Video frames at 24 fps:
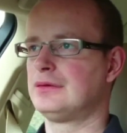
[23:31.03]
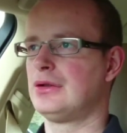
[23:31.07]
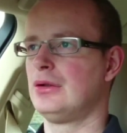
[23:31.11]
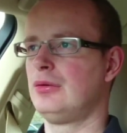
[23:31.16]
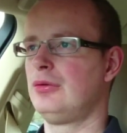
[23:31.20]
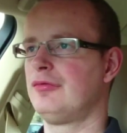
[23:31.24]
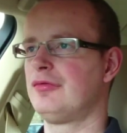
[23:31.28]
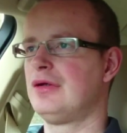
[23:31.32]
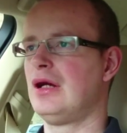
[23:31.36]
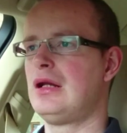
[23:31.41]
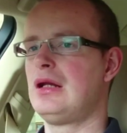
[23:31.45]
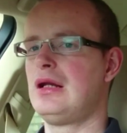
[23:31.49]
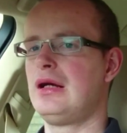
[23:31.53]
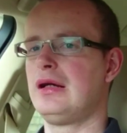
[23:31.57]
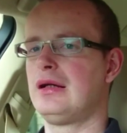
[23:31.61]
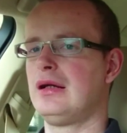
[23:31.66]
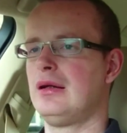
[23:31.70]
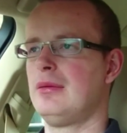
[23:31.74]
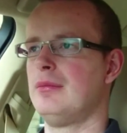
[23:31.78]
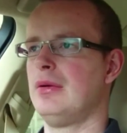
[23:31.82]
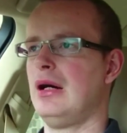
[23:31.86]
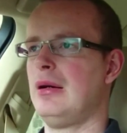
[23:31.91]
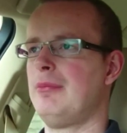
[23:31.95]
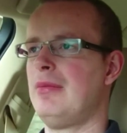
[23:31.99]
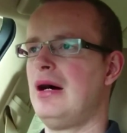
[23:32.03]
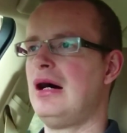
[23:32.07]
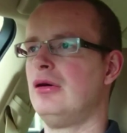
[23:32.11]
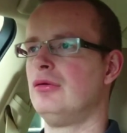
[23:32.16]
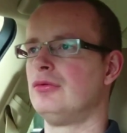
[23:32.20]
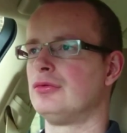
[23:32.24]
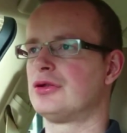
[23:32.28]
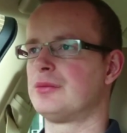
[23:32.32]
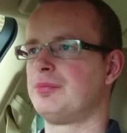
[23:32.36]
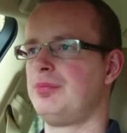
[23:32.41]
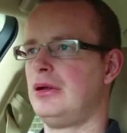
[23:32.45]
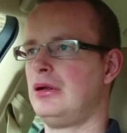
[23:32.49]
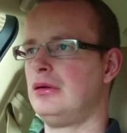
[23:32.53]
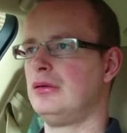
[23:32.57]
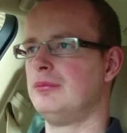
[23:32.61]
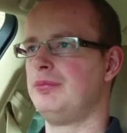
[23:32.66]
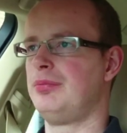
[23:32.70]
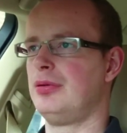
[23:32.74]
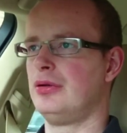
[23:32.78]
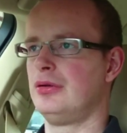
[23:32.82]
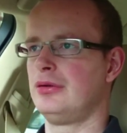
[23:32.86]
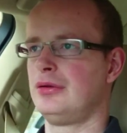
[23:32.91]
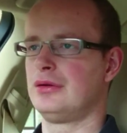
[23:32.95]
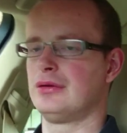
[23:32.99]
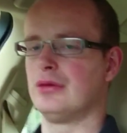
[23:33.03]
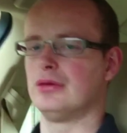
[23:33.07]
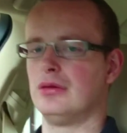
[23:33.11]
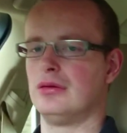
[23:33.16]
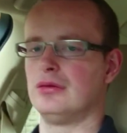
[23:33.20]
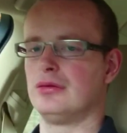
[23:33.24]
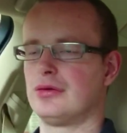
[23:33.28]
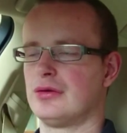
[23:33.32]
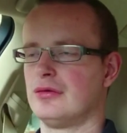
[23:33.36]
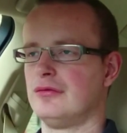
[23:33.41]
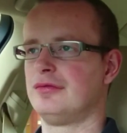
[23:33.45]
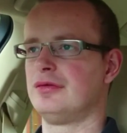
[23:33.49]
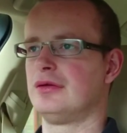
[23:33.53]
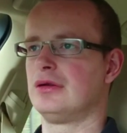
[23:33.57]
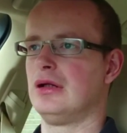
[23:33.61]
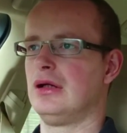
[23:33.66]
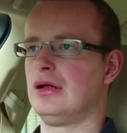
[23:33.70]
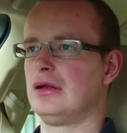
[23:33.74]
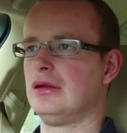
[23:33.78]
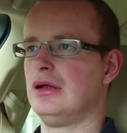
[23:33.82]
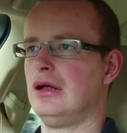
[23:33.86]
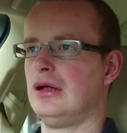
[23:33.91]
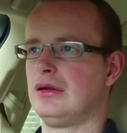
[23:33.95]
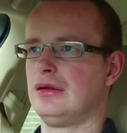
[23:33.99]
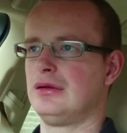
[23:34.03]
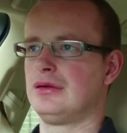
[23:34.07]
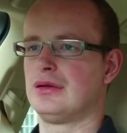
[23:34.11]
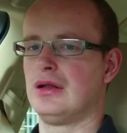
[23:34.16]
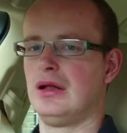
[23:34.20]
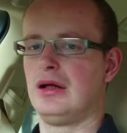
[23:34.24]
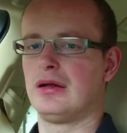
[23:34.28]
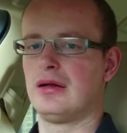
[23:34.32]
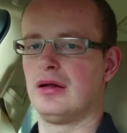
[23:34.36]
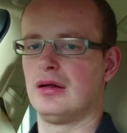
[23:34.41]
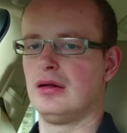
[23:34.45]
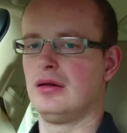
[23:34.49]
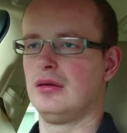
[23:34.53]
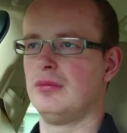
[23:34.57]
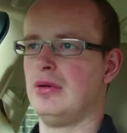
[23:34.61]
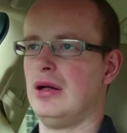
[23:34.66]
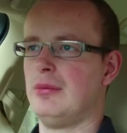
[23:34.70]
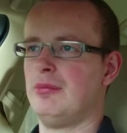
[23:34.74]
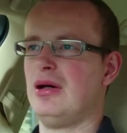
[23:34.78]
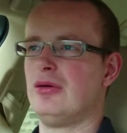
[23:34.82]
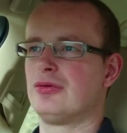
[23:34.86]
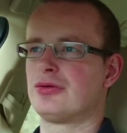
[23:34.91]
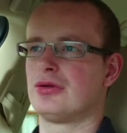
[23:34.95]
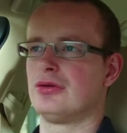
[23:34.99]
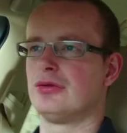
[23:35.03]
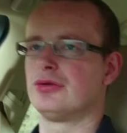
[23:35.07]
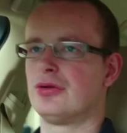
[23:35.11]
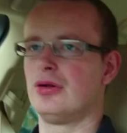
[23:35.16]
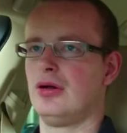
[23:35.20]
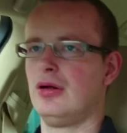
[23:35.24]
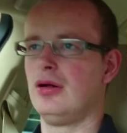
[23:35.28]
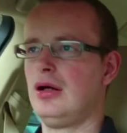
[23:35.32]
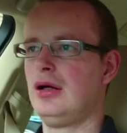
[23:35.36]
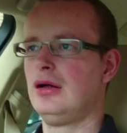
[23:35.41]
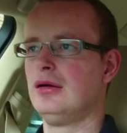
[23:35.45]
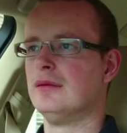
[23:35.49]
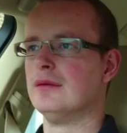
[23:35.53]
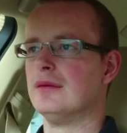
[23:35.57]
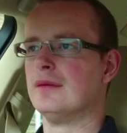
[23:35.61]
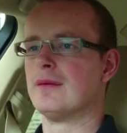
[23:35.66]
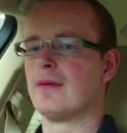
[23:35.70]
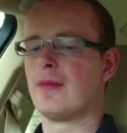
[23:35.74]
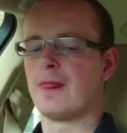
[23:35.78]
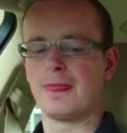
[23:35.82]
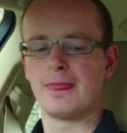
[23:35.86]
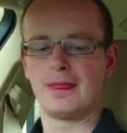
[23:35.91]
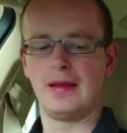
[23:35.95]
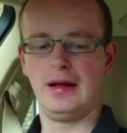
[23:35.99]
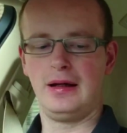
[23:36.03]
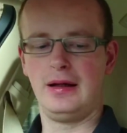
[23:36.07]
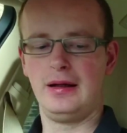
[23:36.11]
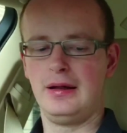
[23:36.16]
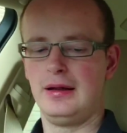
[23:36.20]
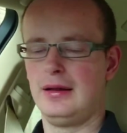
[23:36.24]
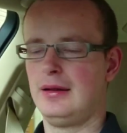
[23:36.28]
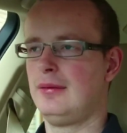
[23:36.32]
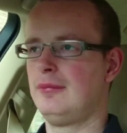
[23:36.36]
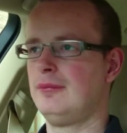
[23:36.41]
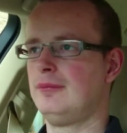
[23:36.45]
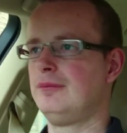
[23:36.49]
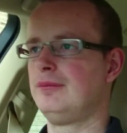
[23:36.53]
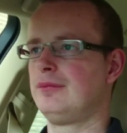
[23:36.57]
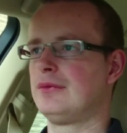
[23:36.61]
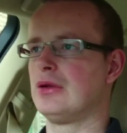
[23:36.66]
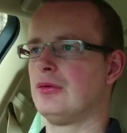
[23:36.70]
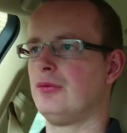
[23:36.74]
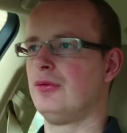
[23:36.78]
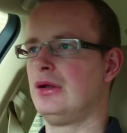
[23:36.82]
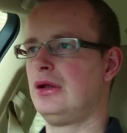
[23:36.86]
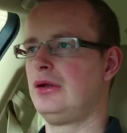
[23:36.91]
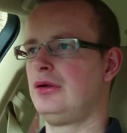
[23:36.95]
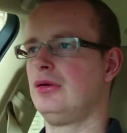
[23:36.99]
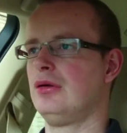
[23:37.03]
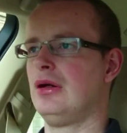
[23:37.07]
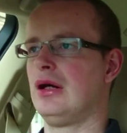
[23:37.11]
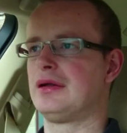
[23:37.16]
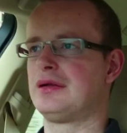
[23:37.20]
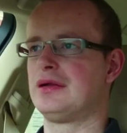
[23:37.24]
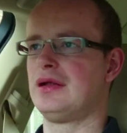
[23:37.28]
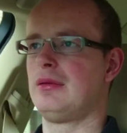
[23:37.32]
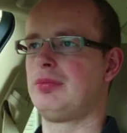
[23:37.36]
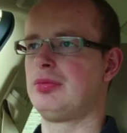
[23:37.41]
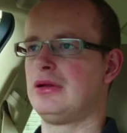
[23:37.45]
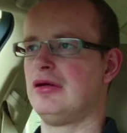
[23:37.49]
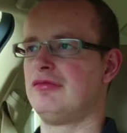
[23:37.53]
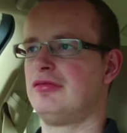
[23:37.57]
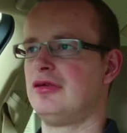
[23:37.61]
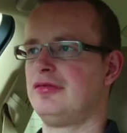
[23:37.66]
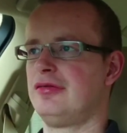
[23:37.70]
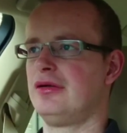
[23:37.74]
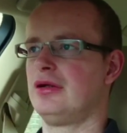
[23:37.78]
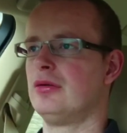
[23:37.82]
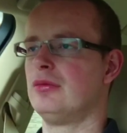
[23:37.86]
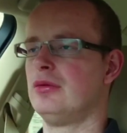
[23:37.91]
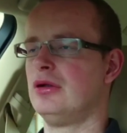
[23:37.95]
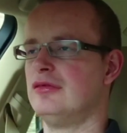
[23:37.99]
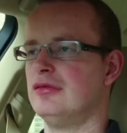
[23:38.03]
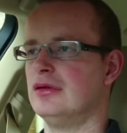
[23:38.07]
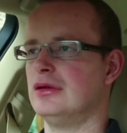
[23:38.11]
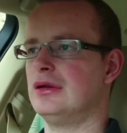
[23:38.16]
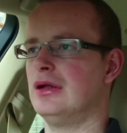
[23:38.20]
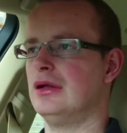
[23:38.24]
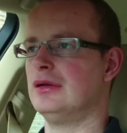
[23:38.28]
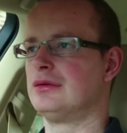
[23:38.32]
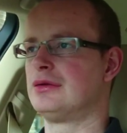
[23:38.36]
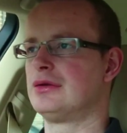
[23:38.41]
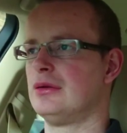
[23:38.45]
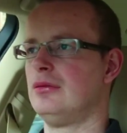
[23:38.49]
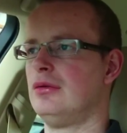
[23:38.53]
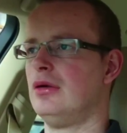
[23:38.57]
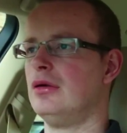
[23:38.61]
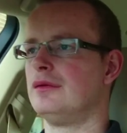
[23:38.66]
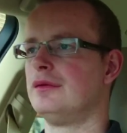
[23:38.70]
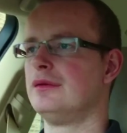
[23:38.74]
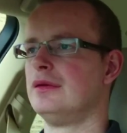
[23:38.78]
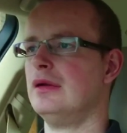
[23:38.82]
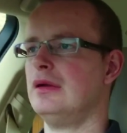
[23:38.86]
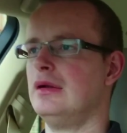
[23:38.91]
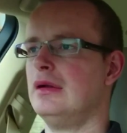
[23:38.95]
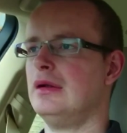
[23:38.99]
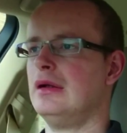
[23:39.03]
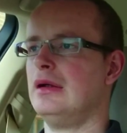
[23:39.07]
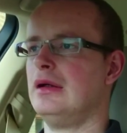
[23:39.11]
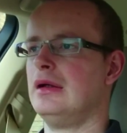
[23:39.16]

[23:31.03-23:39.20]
So you've got like a mouse pointer or something like that. It's like a mouse controller where you accept everything with it and so on.